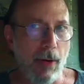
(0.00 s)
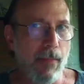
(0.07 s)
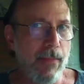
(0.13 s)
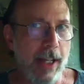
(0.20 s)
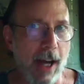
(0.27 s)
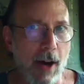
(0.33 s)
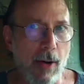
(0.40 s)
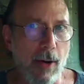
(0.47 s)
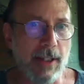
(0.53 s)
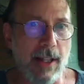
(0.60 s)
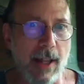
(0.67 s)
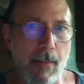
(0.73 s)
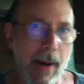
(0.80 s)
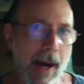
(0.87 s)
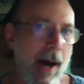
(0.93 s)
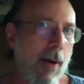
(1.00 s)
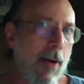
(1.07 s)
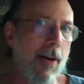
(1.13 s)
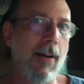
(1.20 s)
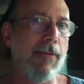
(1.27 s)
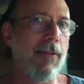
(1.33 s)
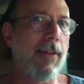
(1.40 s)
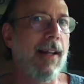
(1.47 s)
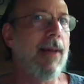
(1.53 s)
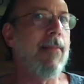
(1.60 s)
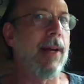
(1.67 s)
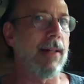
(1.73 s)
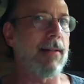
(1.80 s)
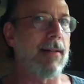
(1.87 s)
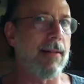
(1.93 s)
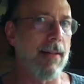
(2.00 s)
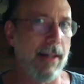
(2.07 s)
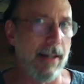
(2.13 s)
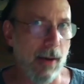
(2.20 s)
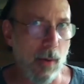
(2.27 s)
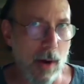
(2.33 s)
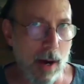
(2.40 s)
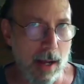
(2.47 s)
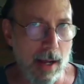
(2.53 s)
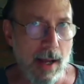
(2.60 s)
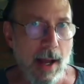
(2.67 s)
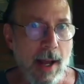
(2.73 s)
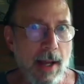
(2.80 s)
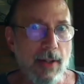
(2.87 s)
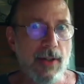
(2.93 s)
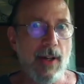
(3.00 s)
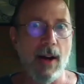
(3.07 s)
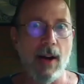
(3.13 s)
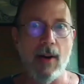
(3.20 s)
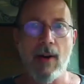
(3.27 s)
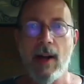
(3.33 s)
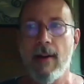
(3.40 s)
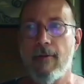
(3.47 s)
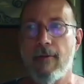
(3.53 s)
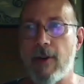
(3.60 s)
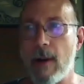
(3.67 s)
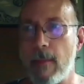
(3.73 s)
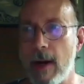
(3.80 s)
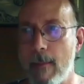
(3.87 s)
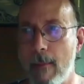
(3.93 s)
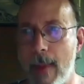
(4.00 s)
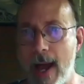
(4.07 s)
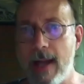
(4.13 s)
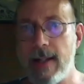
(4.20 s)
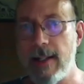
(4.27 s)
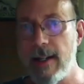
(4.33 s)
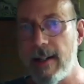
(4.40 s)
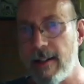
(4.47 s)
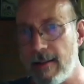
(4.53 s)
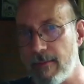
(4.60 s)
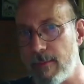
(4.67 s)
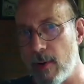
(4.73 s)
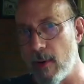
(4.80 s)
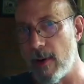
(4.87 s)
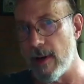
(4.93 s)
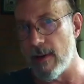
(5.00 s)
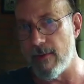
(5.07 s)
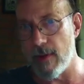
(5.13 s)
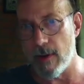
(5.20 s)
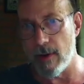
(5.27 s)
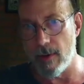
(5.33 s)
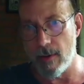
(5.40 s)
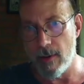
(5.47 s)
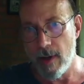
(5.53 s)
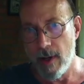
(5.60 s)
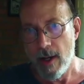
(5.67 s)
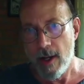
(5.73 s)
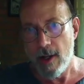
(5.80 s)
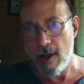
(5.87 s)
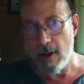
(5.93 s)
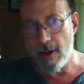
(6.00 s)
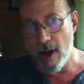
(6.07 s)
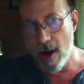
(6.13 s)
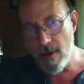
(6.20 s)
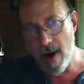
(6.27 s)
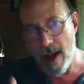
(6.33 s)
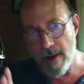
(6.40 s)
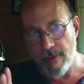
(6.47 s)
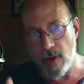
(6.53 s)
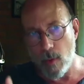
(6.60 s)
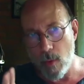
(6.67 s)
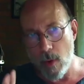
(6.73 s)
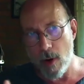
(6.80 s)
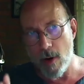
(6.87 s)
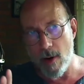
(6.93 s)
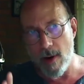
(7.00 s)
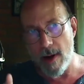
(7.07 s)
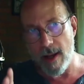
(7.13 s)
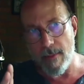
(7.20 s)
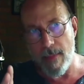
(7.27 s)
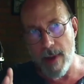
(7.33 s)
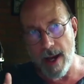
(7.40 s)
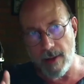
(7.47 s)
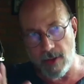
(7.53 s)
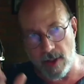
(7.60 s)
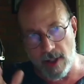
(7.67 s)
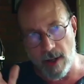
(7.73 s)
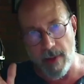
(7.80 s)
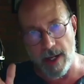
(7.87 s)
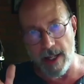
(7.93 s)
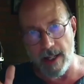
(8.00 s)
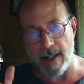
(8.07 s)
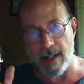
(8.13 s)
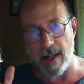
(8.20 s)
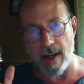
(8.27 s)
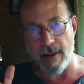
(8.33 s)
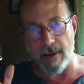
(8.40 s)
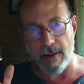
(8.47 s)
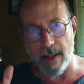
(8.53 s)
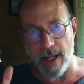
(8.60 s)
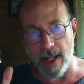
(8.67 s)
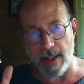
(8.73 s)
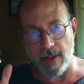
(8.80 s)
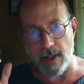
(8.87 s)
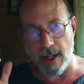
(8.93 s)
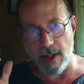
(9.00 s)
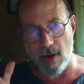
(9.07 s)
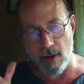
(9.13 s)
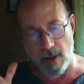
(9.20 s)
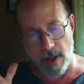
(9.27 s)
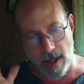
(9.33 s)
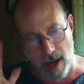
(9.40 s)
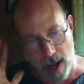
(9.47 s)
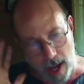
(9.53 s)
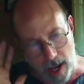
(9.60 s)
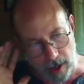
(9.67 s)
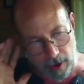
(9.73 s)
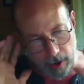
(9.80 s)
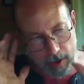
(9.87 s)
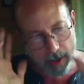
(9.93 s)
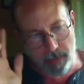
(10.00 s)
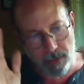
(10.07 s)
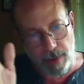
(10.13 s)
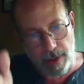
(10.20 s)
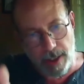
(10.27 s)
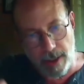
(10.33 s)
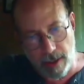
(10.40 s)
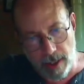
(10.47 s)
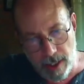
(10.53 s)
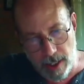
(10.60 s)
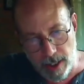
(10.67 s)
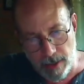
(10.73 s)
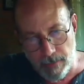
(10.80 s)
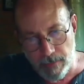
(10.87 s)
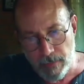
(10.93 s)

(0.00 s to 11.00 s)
It's the power of limits in a way. So from an imaginative point of view, you don't have to worry about so many of the other things and you can enter completely in.